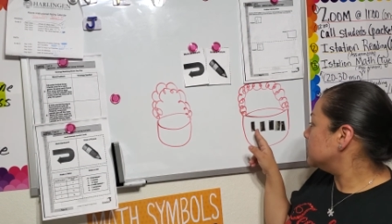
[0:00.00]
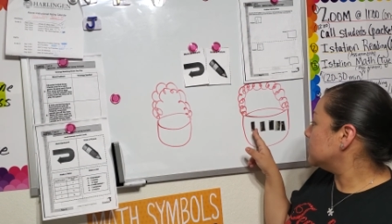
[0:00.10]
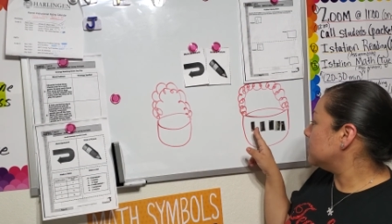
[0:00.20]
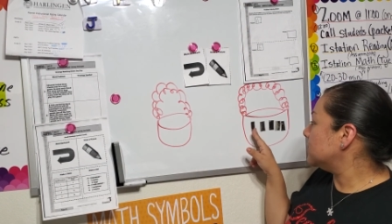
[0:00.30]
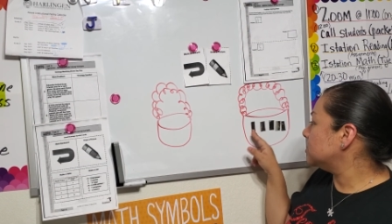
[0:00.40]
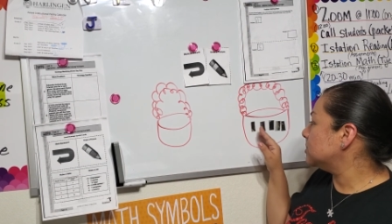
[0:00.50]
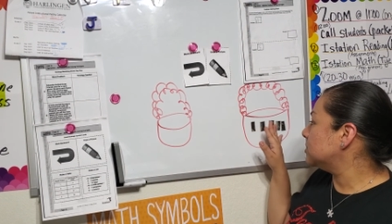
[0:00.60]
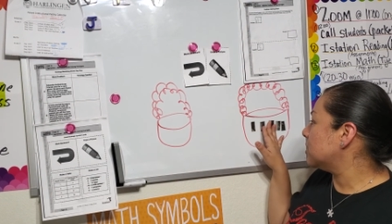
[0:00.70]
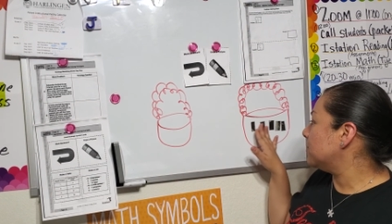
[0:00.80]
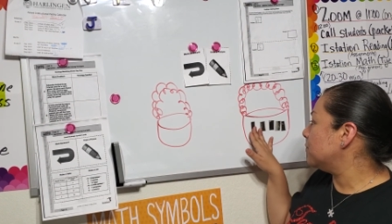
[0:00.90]
So I'm going to just
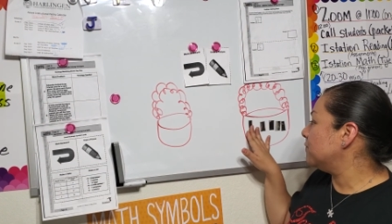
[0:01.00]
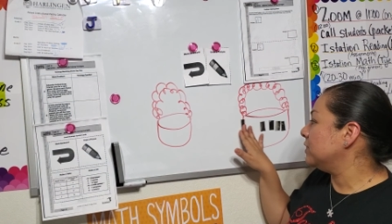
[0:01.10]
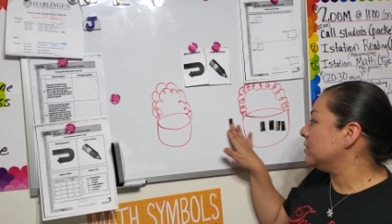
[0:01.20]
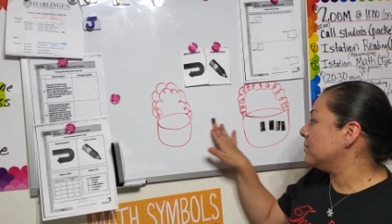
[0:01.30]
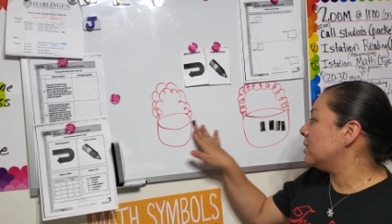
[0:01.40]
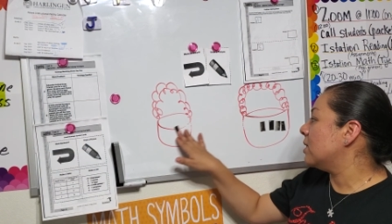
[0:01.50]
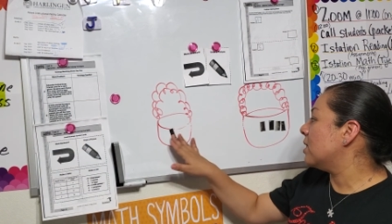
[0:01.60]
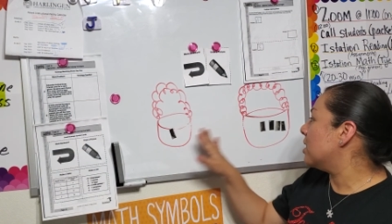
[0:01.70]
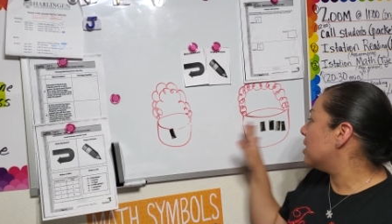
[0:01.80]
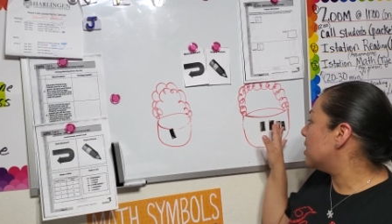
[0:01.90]
start moving them
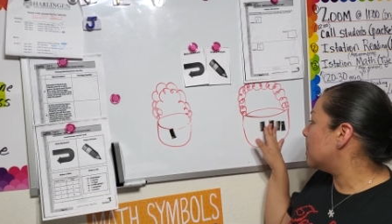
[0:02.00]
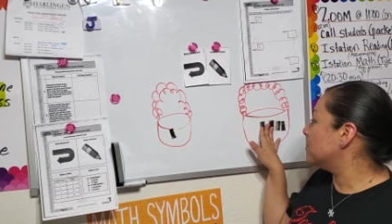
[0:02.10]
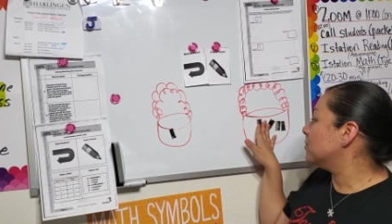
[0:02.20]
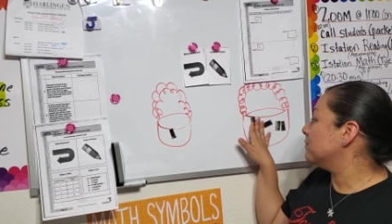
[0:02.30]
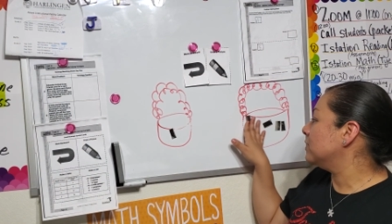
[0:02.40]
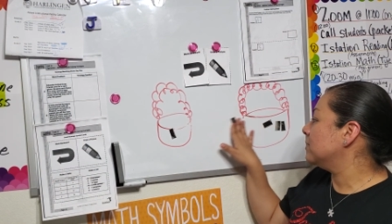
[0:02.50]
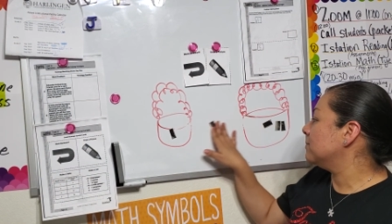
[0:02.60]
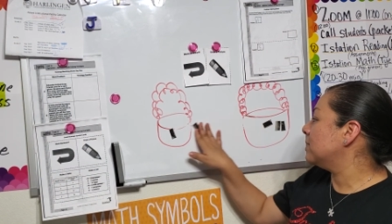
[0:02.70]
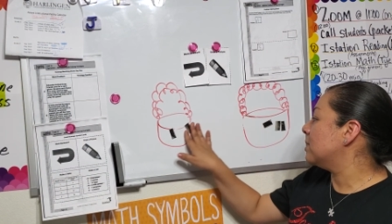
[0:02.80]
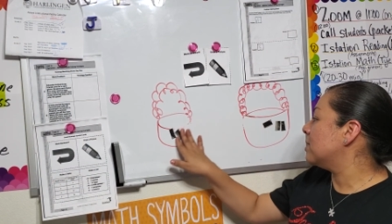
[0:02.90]
along, moving
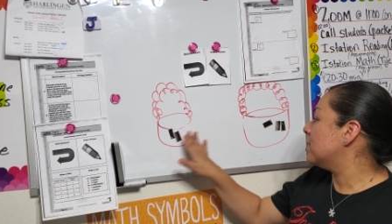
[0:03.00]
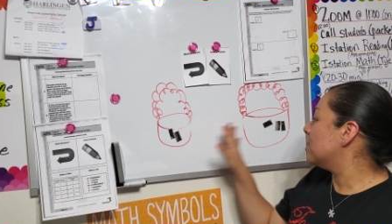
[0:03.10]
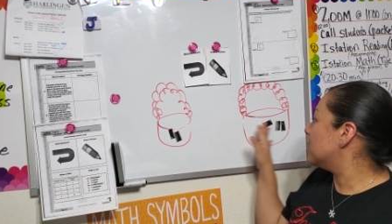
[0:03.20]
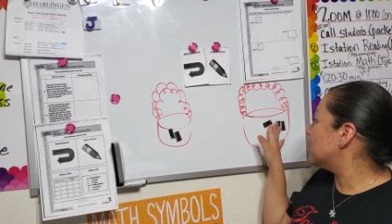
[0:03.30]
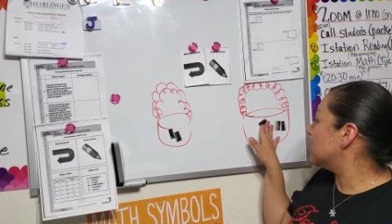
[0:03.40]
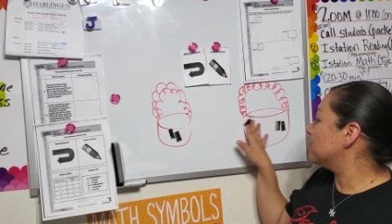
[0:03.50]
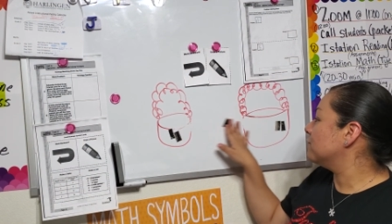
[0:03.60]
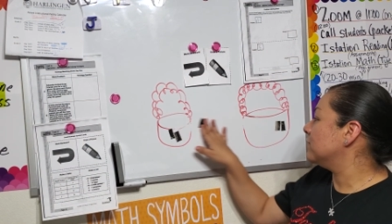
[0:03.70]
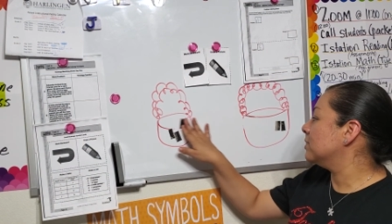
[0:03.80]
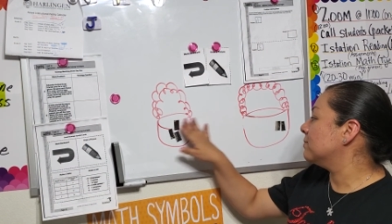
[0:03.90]
them along,
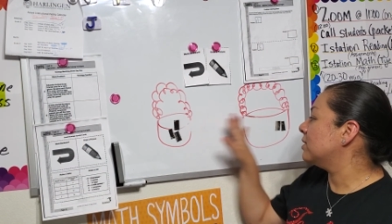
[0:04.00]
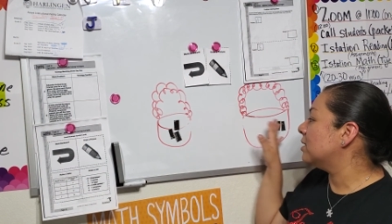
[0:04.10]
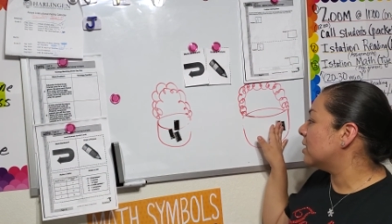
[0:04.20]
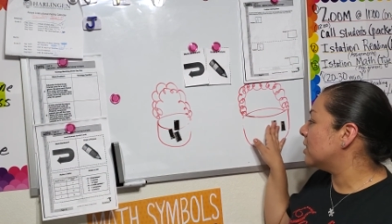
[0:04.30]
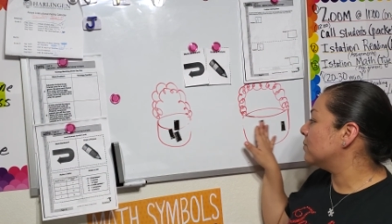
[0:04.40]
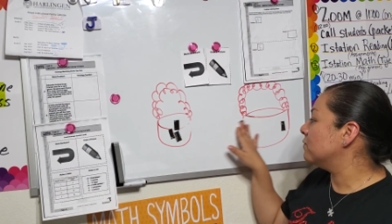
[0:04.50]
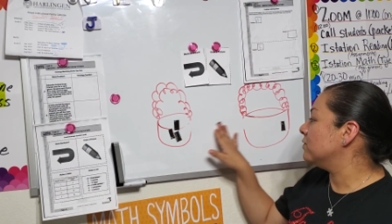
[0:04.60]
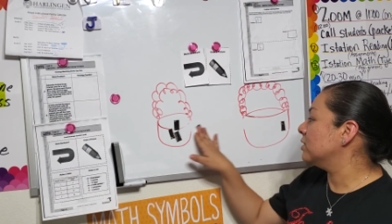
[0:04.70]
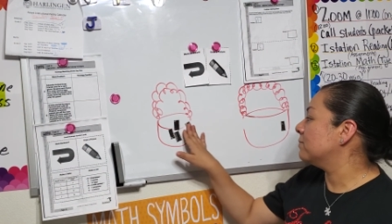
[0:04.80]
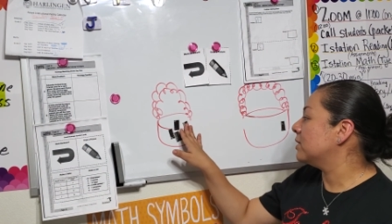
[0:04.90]
moving them along,
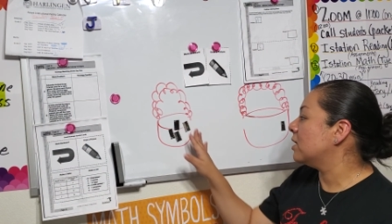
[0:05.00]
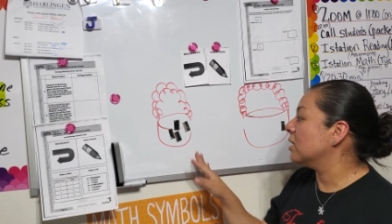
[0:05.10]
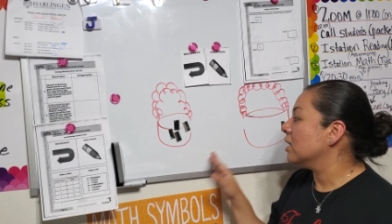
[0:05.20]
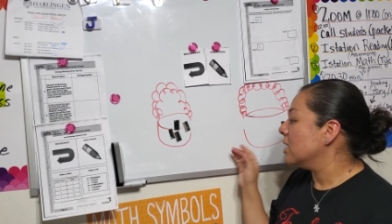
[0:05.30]
moving them along.